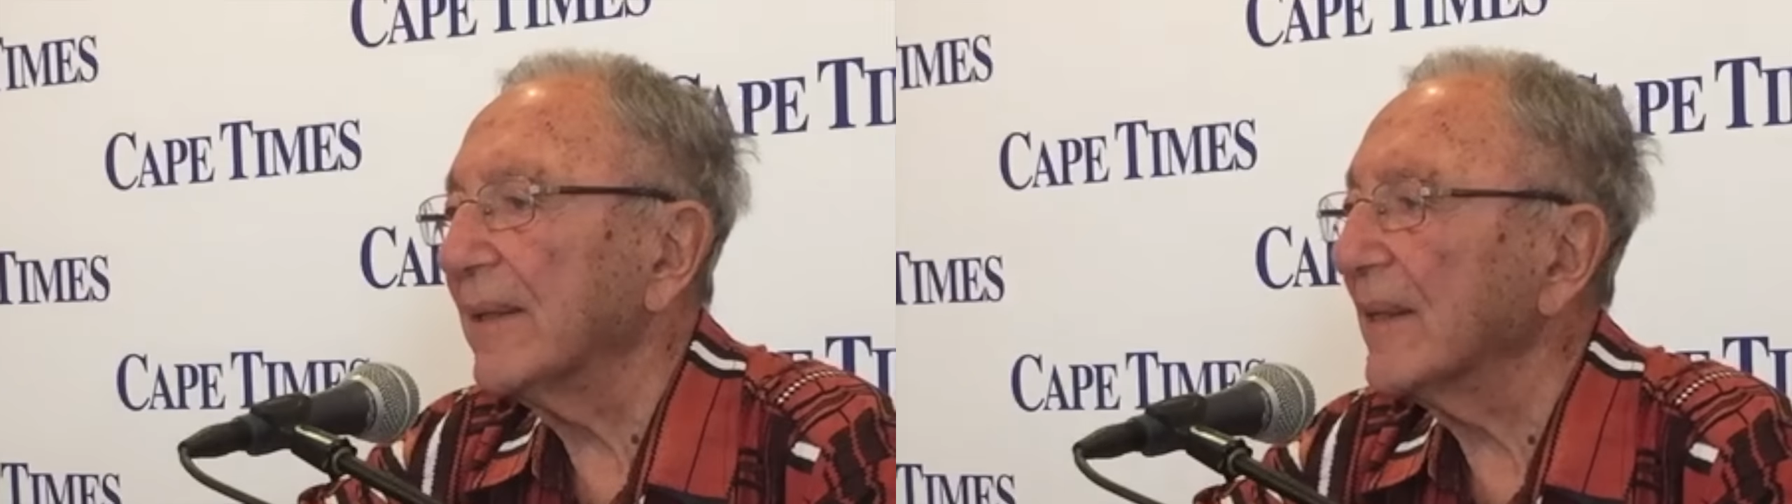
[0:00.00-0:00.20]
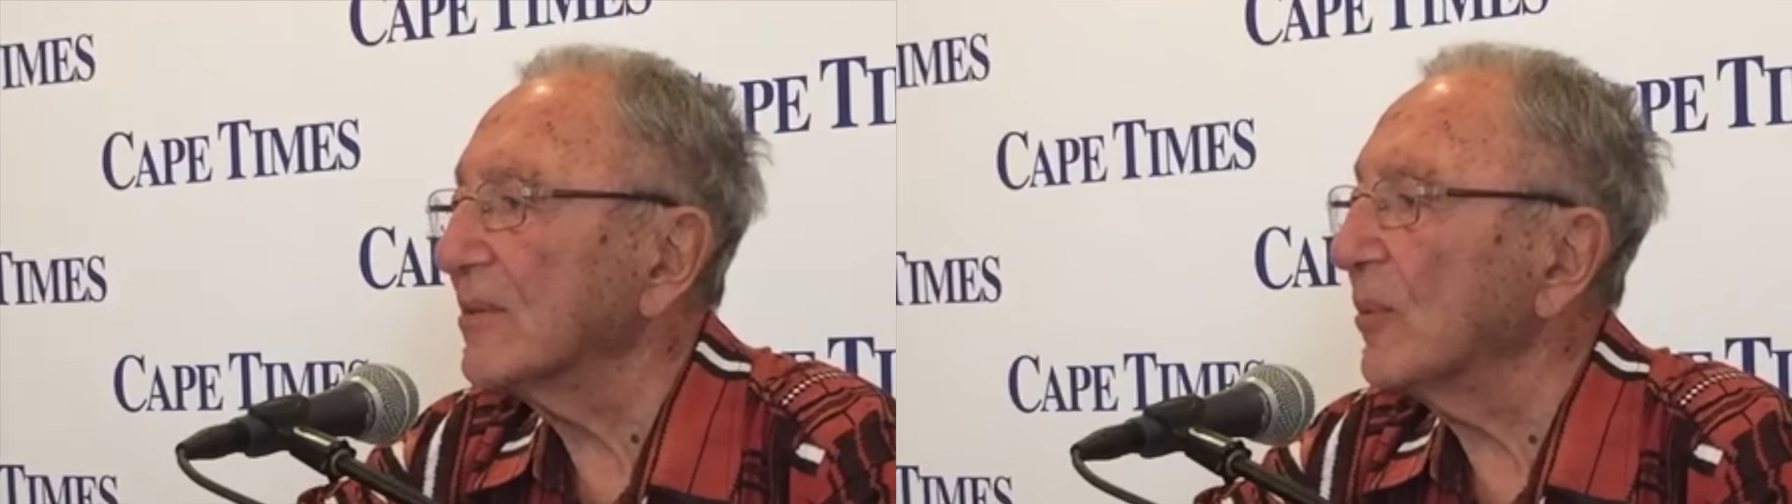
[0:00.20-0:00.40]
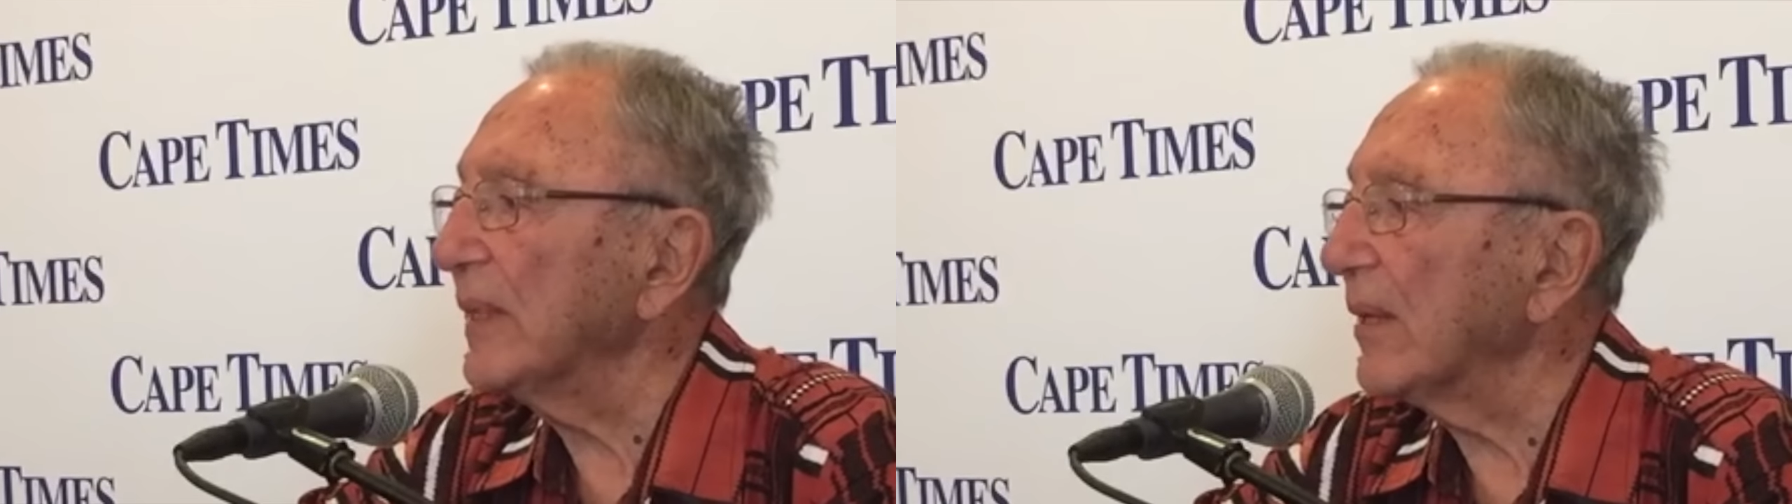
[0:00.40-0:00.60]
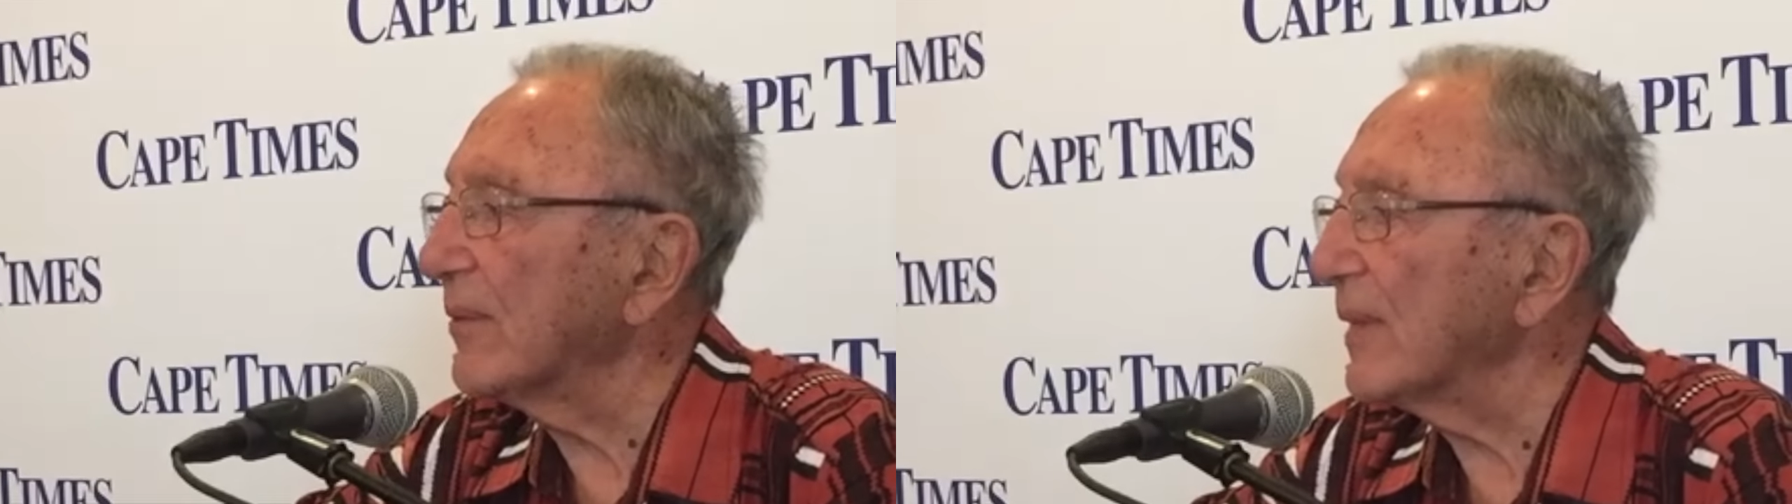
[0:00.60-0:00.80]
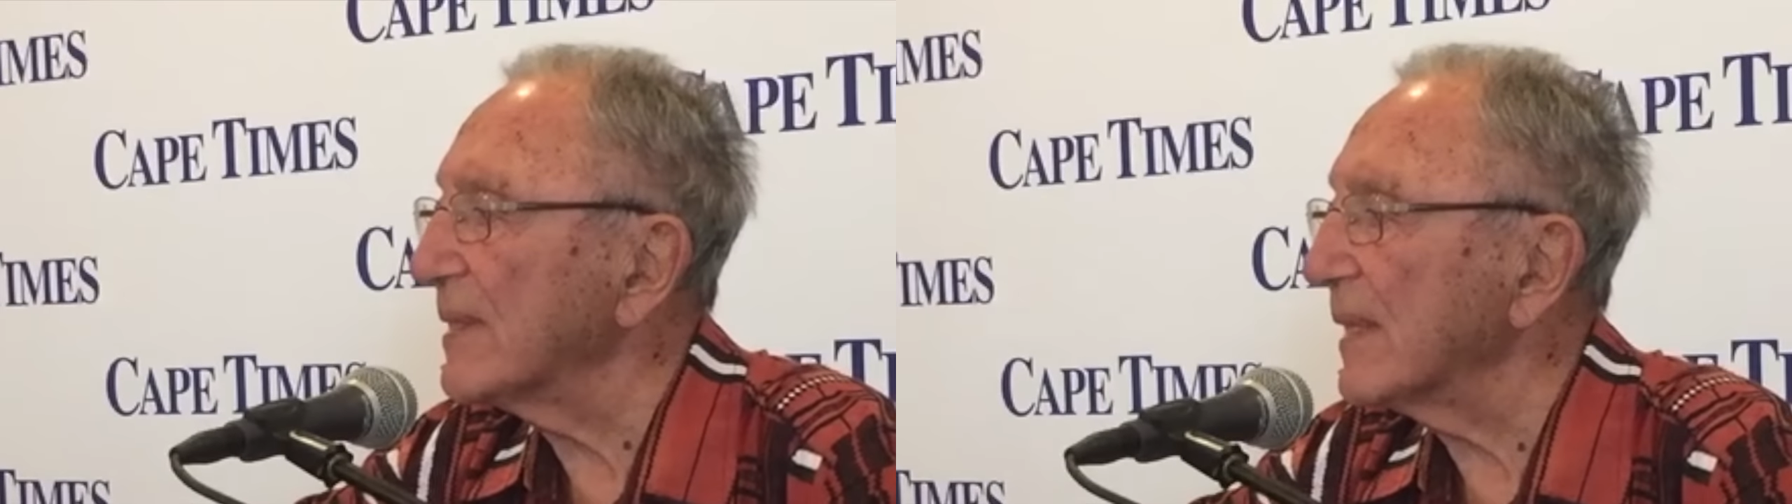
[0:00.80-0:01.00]
think it's window
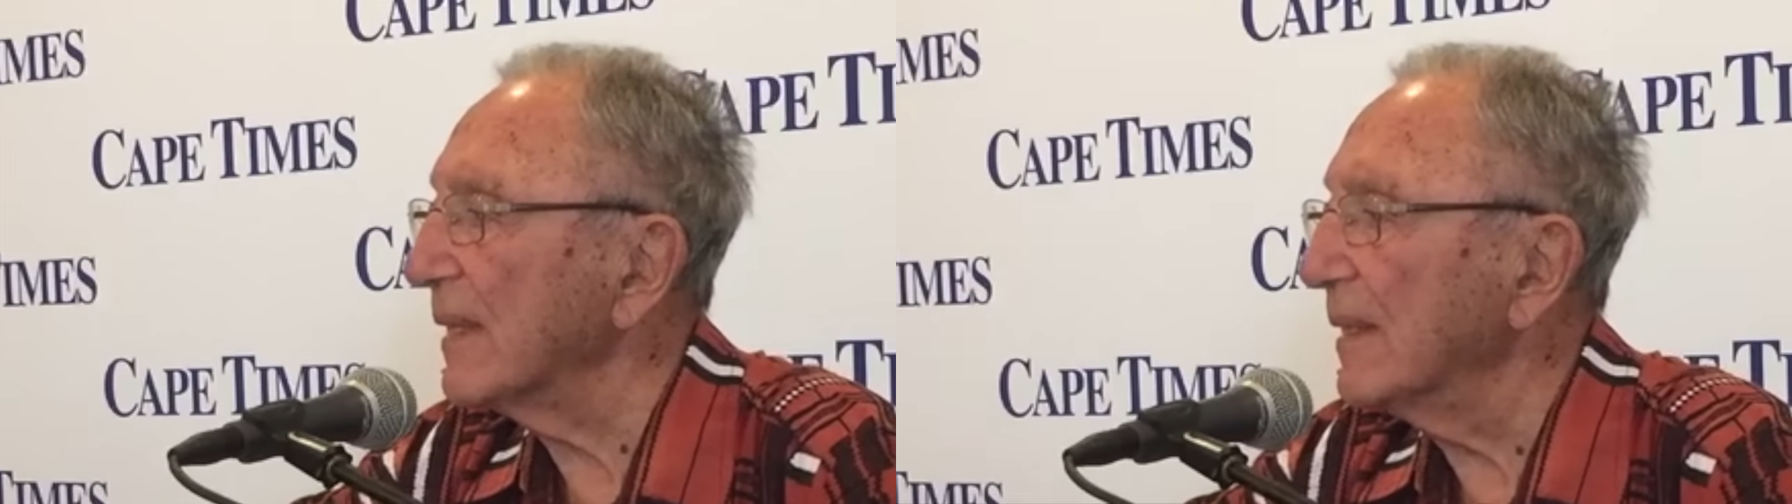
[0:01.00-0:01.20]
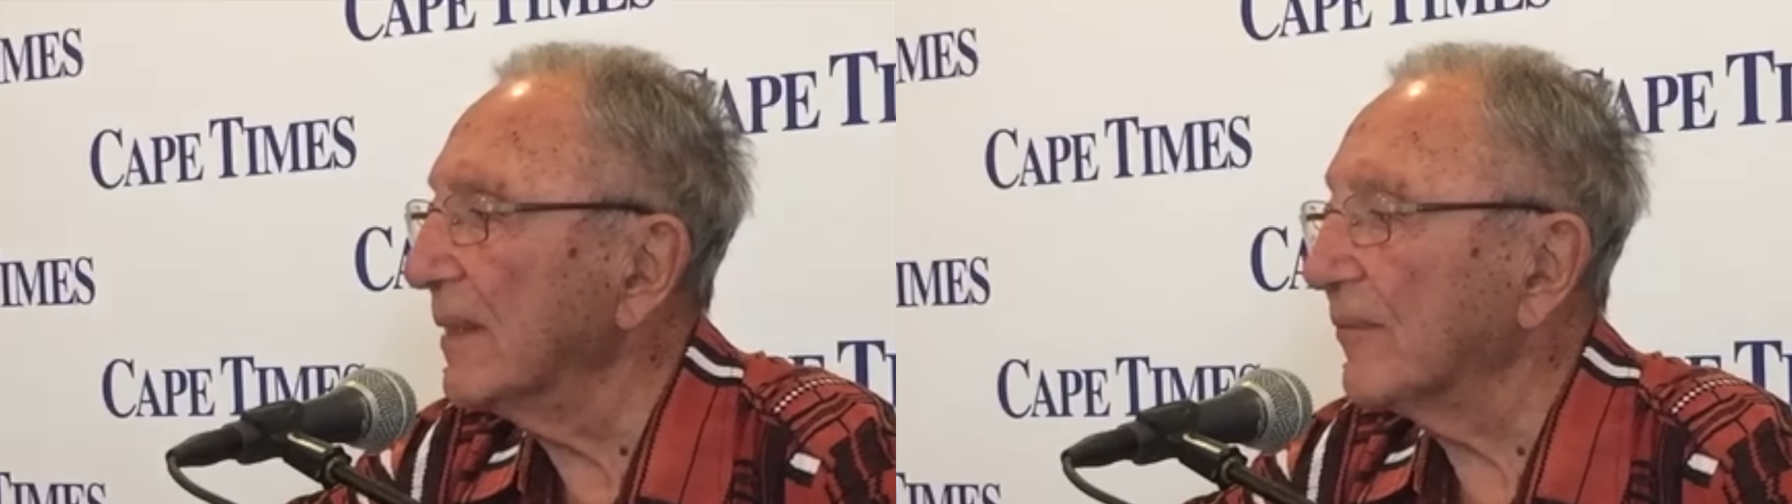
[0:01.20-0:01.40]
dressing,